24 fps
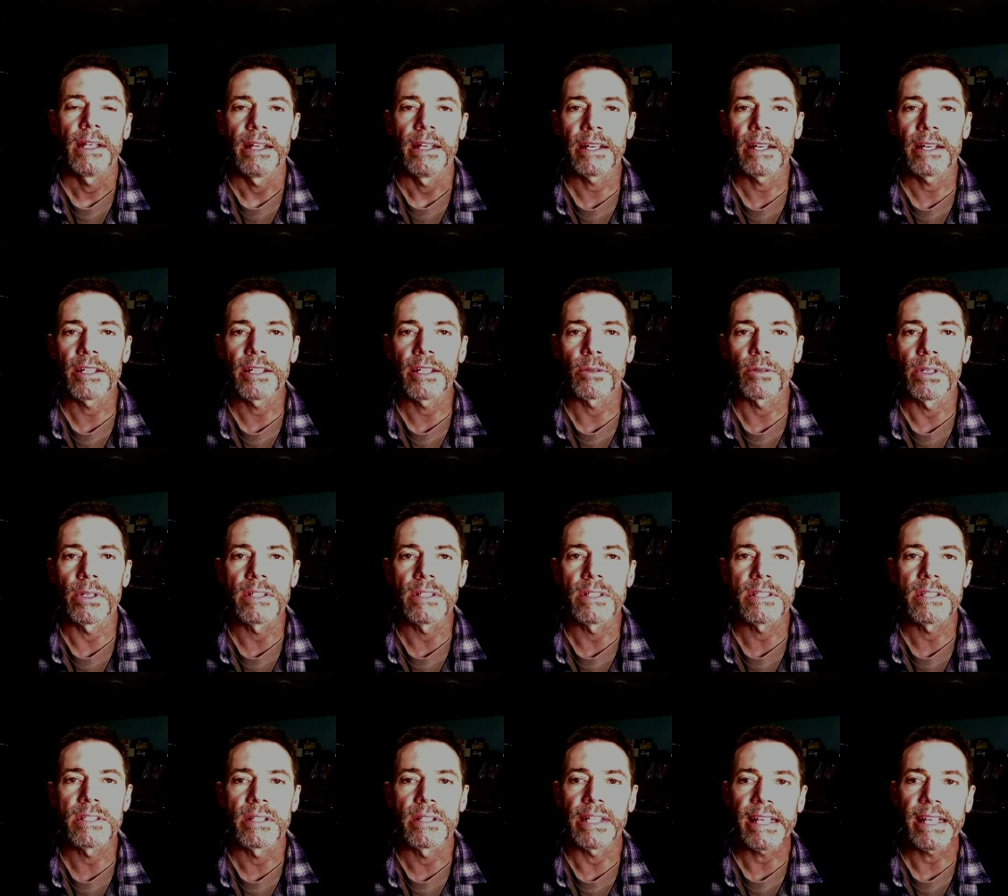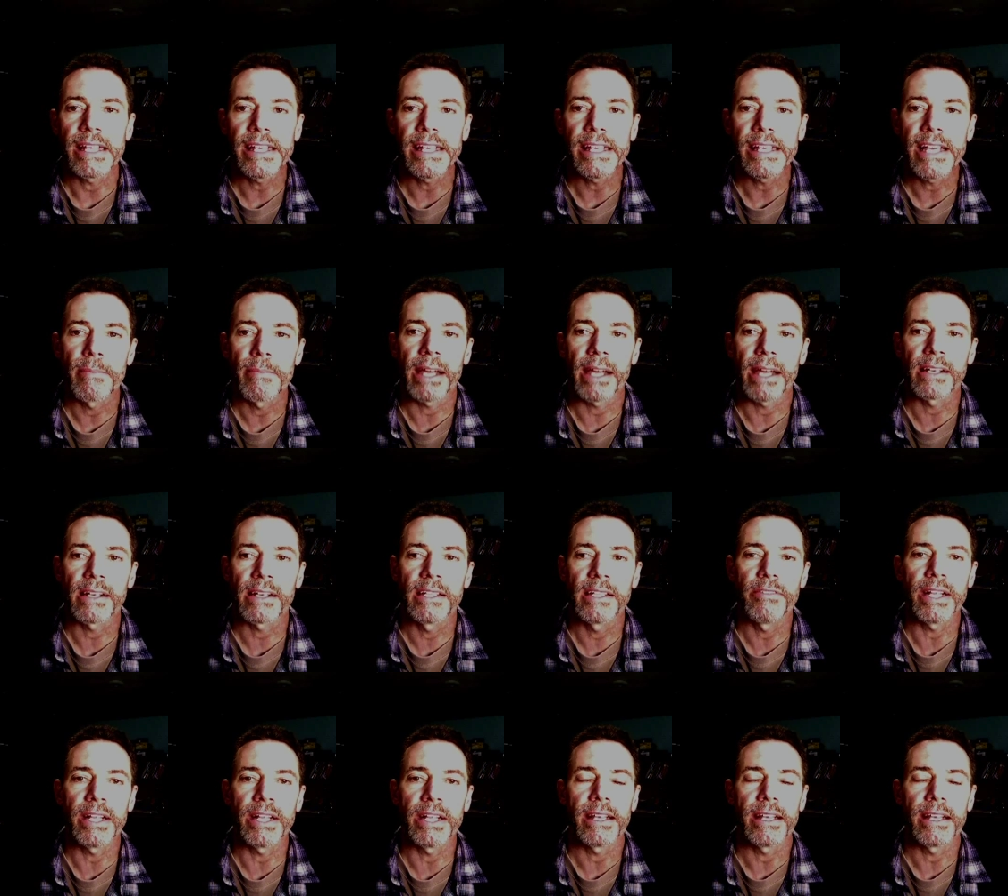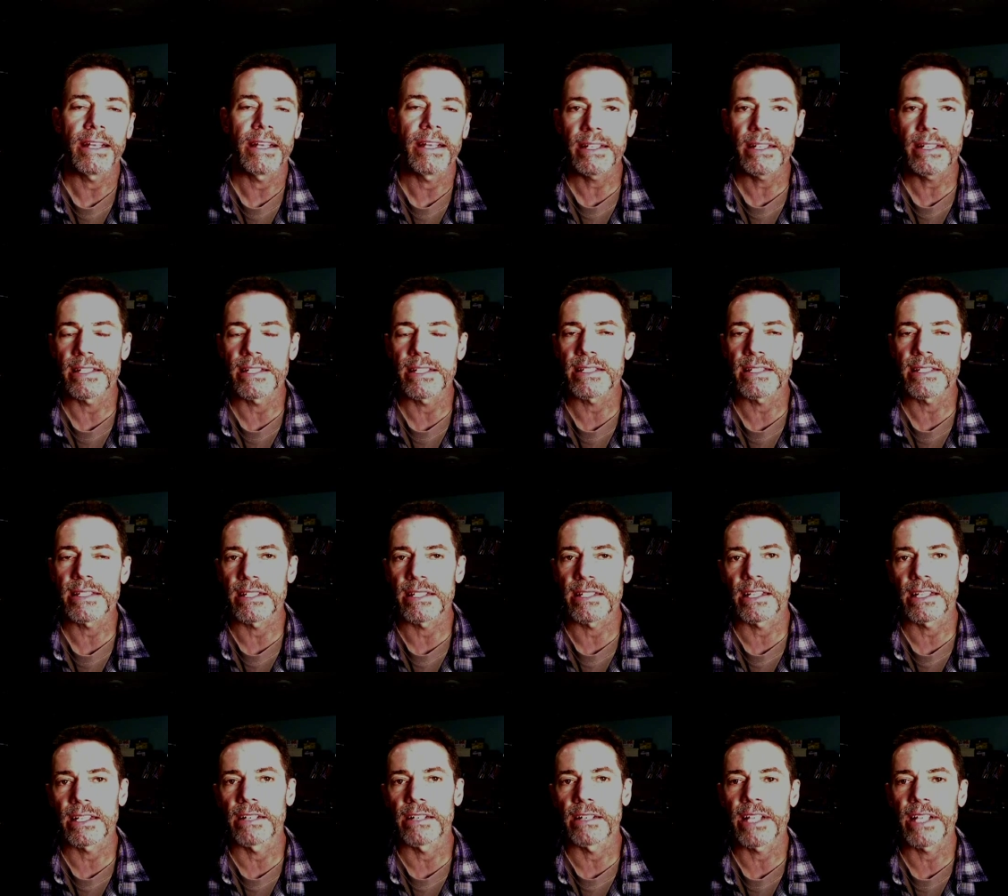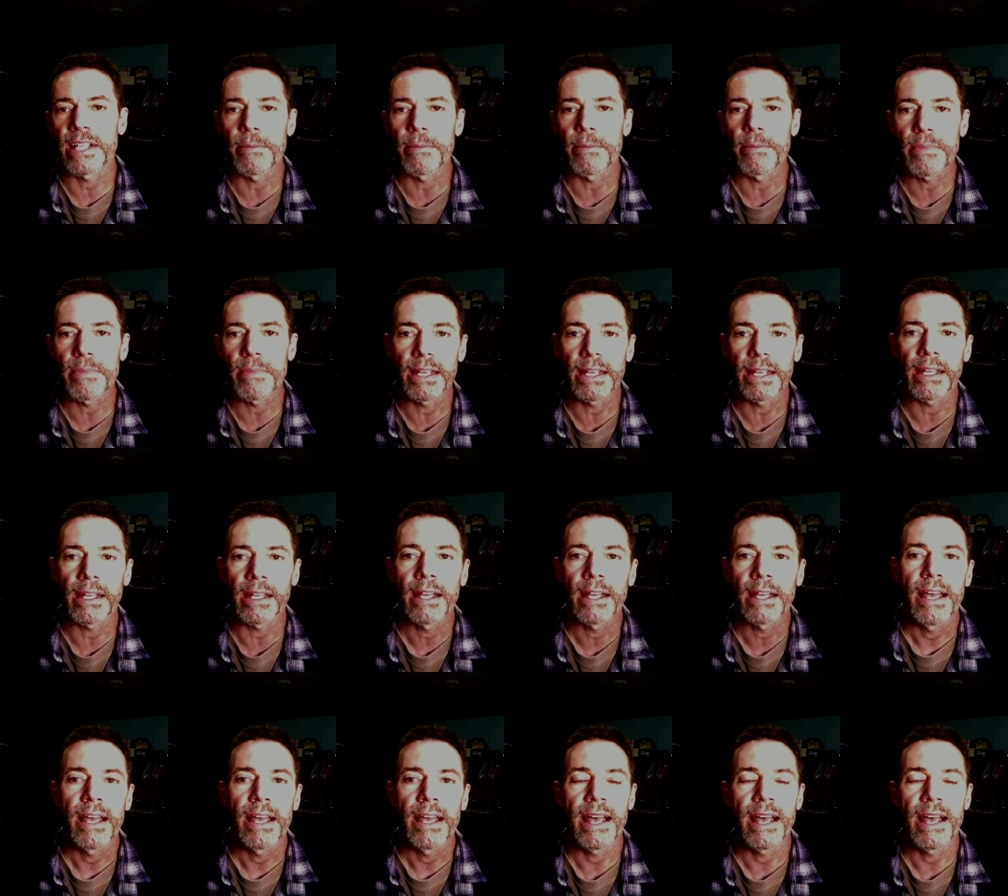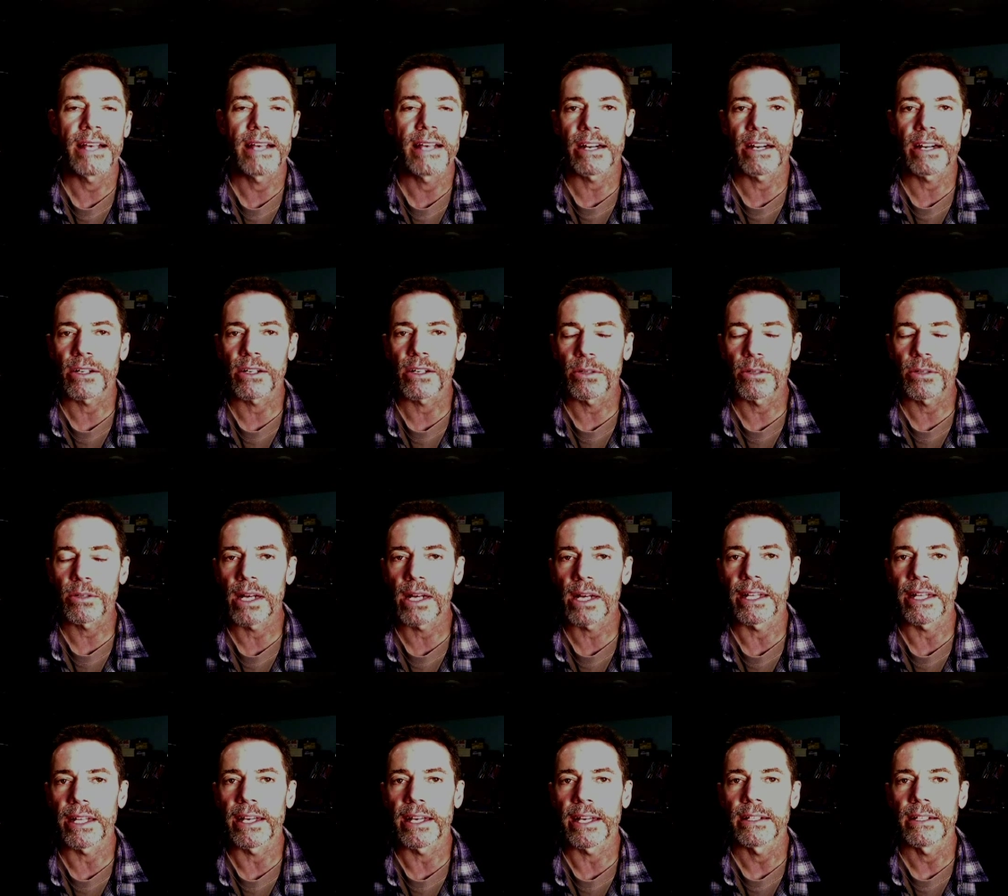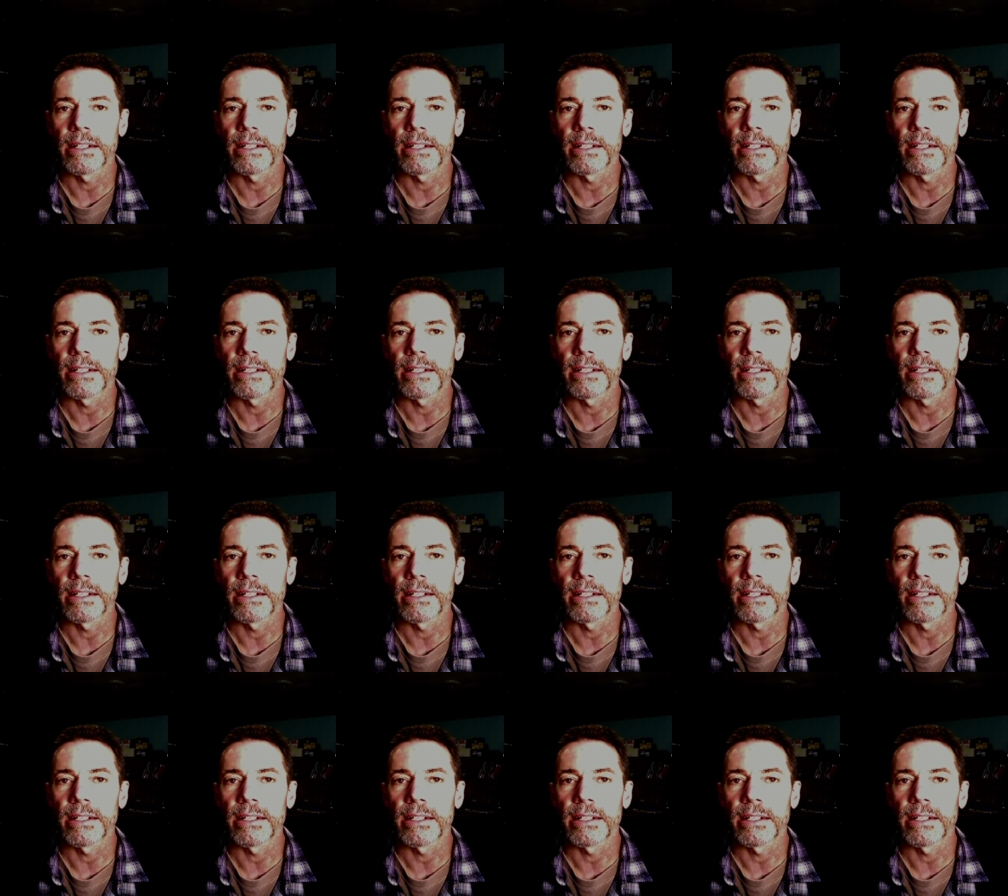In other words, the EM activity is the self-same thing as our quale.